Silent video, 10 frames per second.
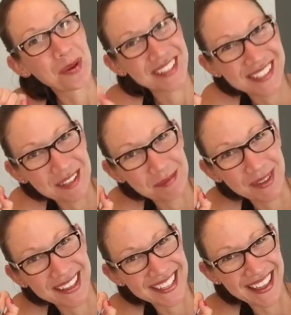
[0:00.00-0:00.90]
Just gonna
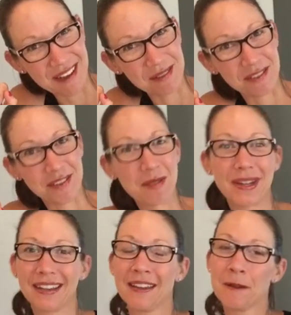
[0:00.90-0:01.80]
breathe into that one for a
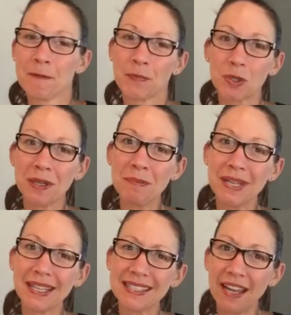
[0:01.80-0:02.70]
minute. So again,
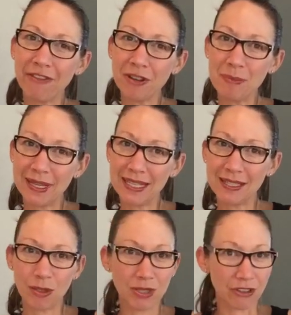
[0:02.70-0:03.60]
because
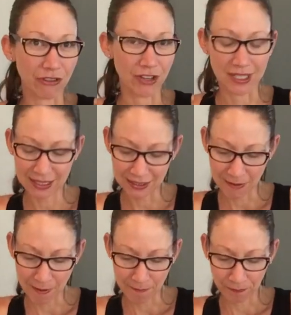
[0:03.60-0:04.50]
everybody's so different,
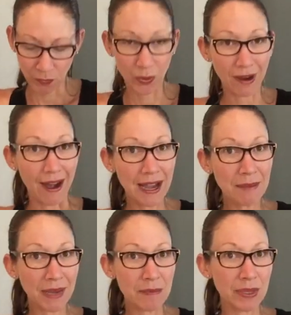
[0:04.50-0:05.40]
where I
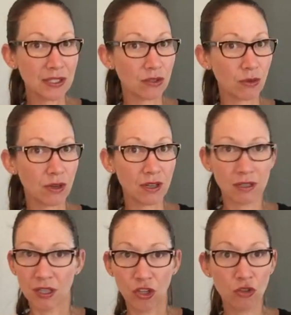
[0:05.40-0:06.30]
might be
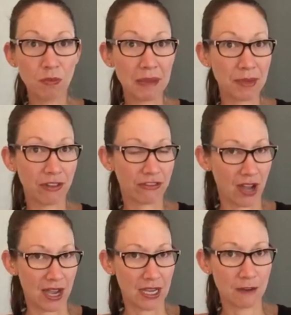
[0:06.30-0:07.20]
sore, you may be
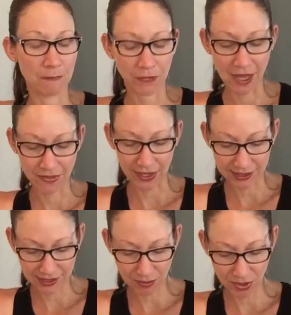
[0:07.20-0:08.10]
fine. And
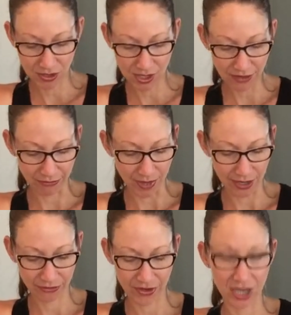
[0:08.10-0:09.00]
that's the beauty of
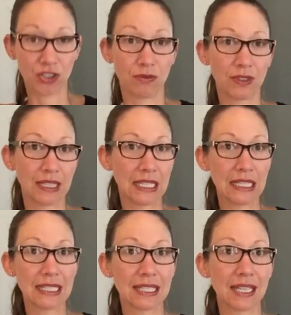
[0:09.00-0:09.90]
myofascial
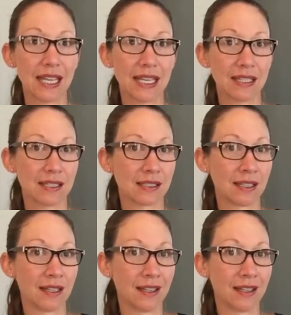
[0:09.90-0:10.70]
release, is